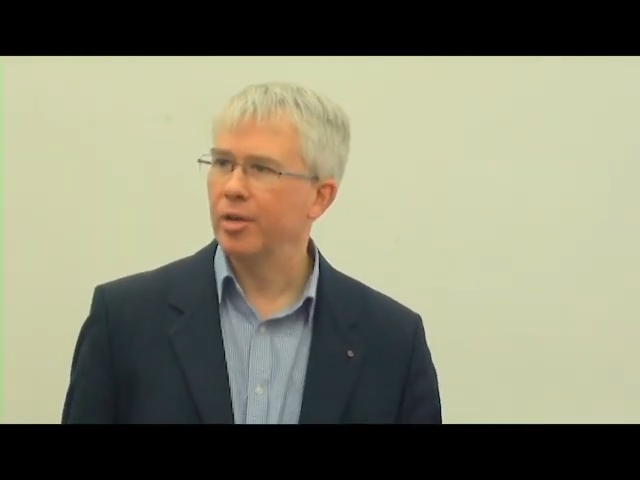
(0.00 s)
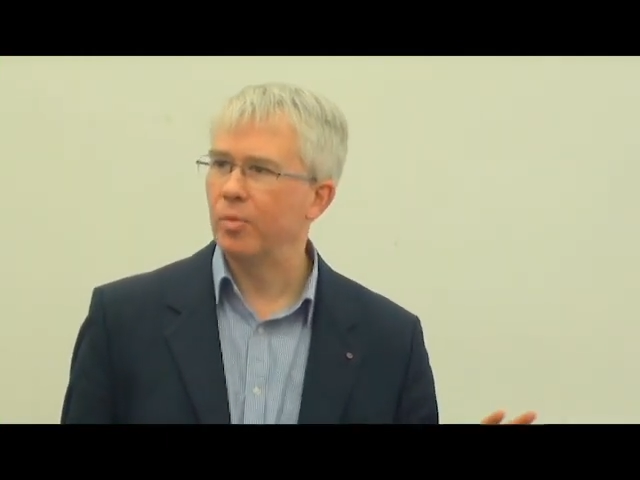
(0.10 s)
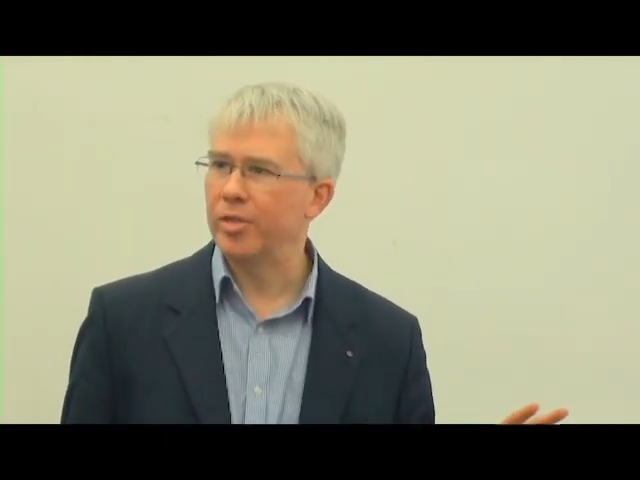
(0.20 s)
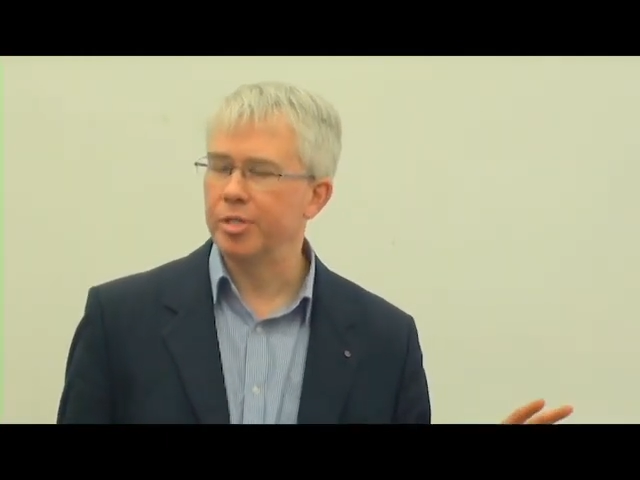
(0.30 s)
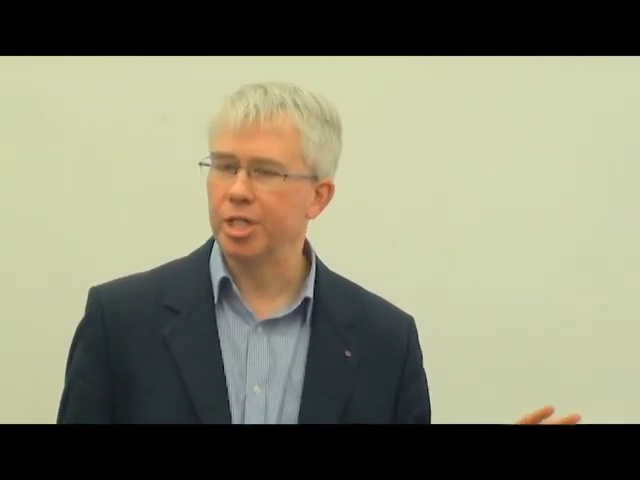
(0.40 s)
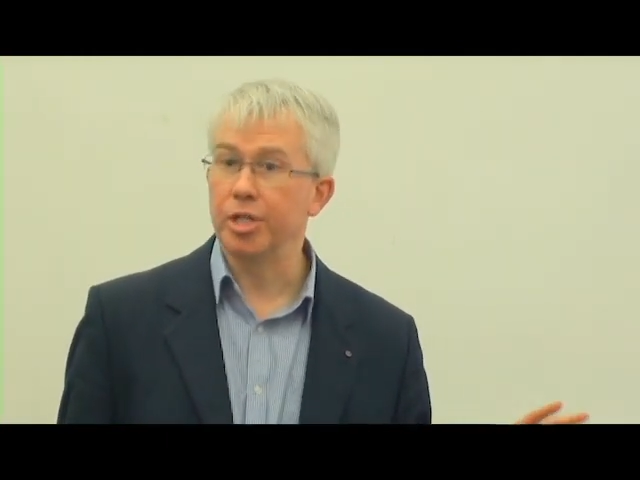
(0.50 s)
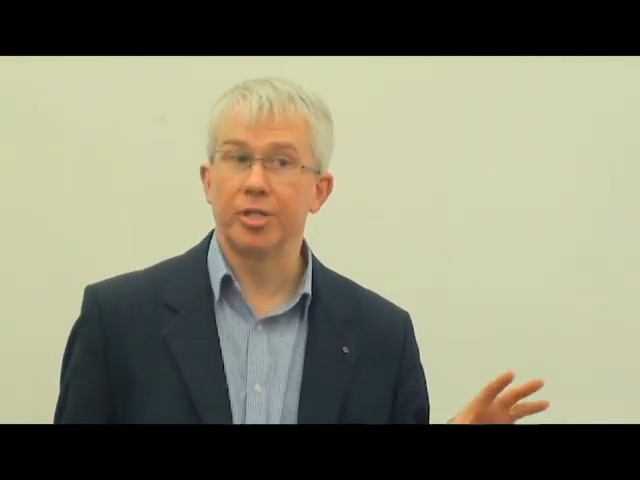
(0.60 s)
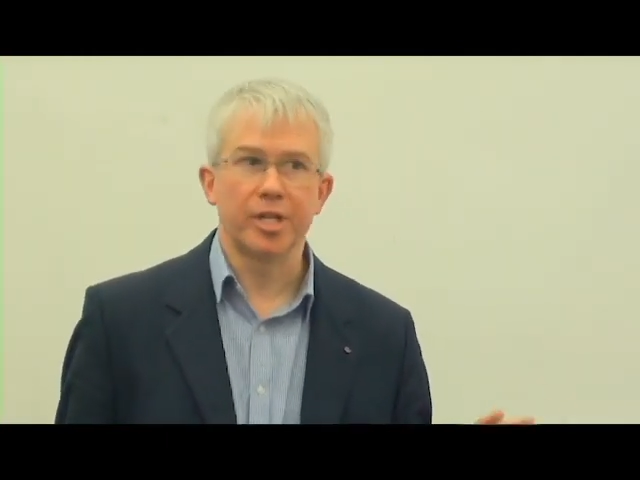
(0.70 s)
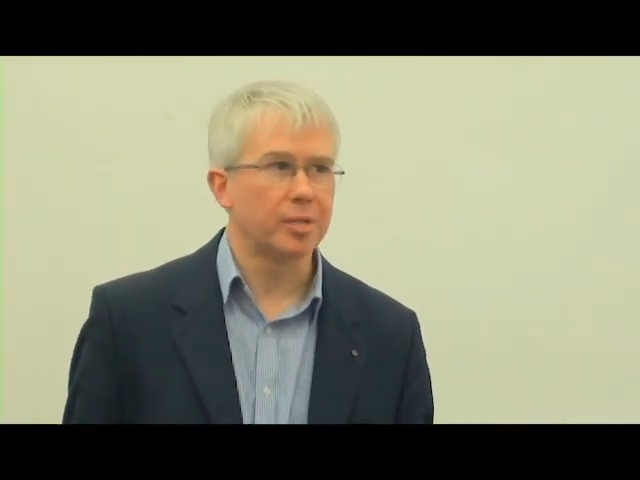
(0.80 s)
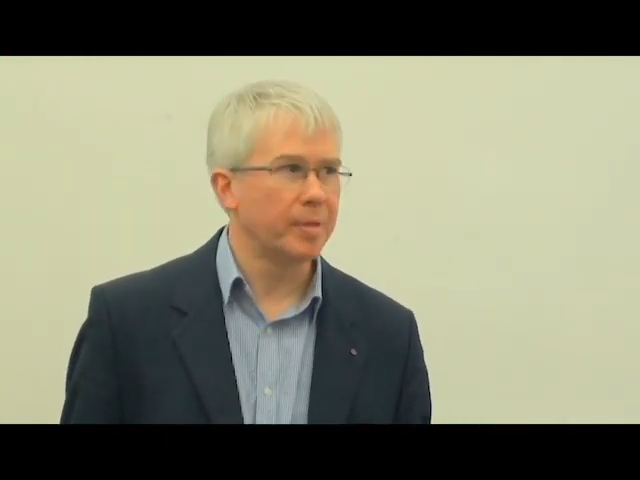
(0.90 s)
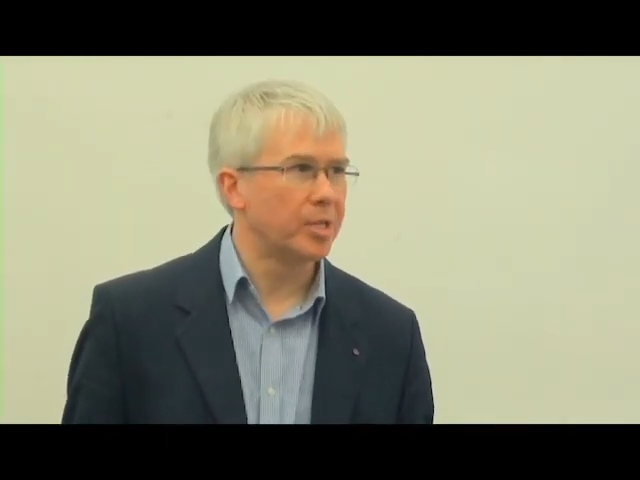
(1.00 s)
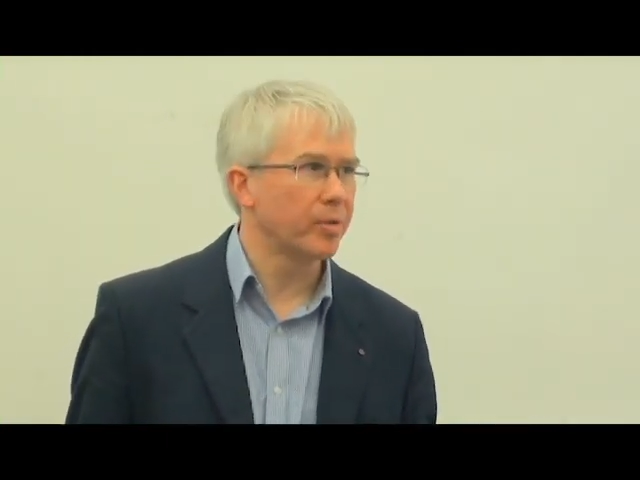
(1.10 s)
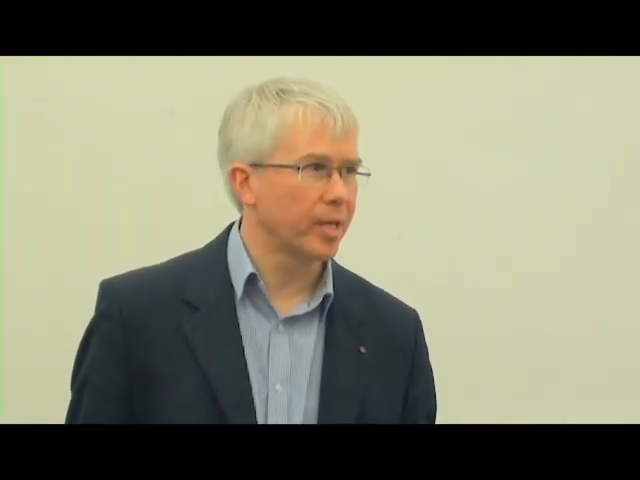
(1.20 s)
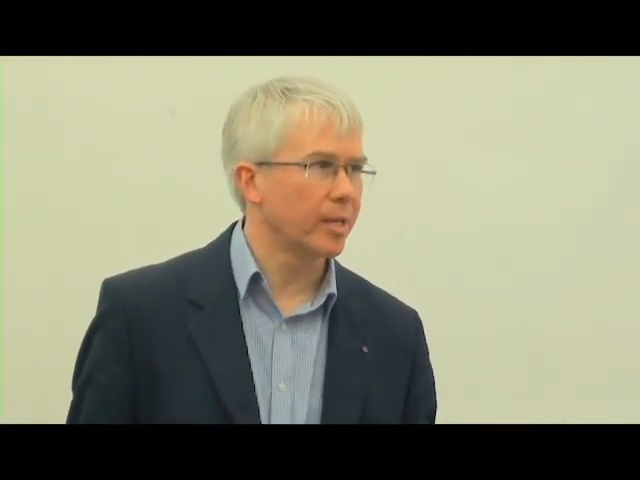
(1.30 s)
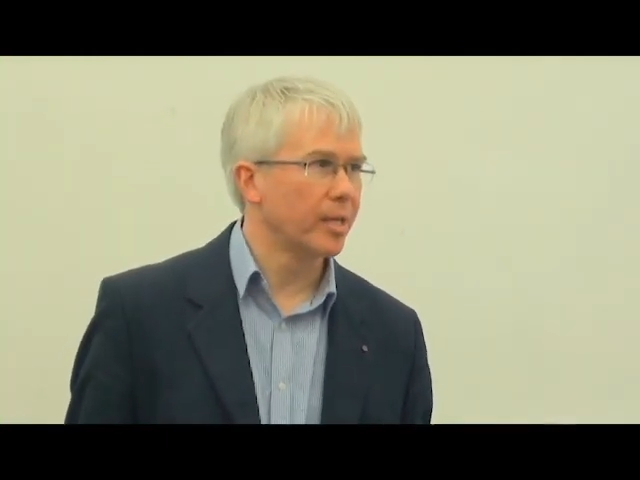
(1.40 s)
whether it's a good thing to be
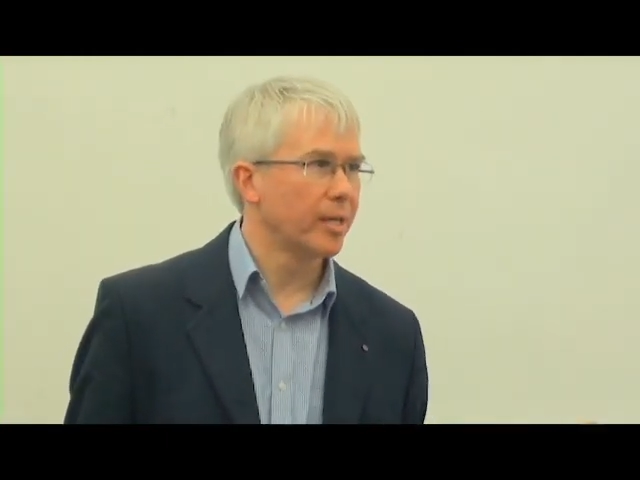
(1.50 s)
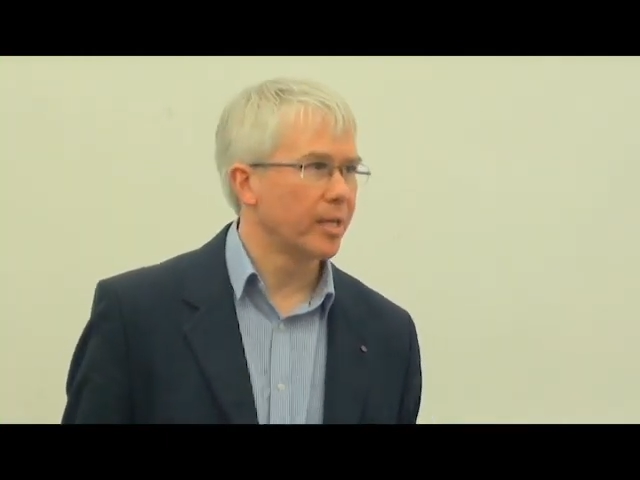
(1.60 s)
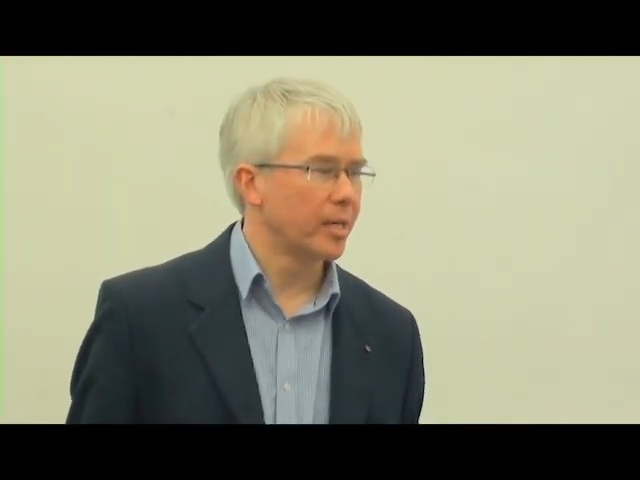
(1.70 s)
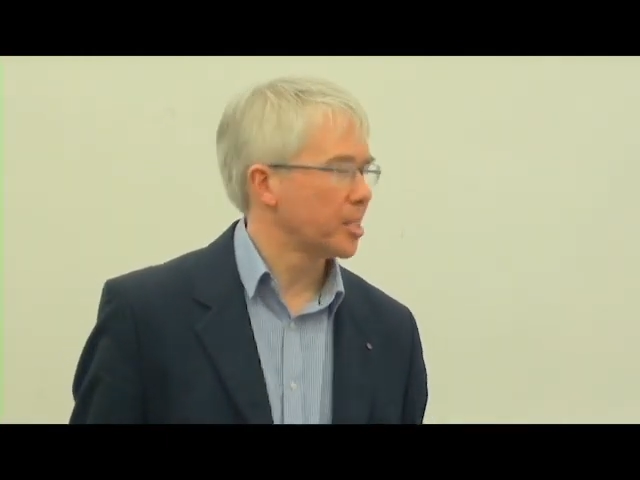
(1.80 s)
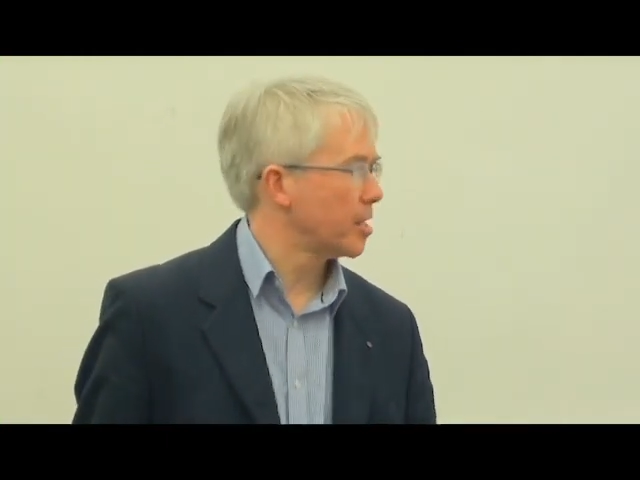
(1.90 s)
doing as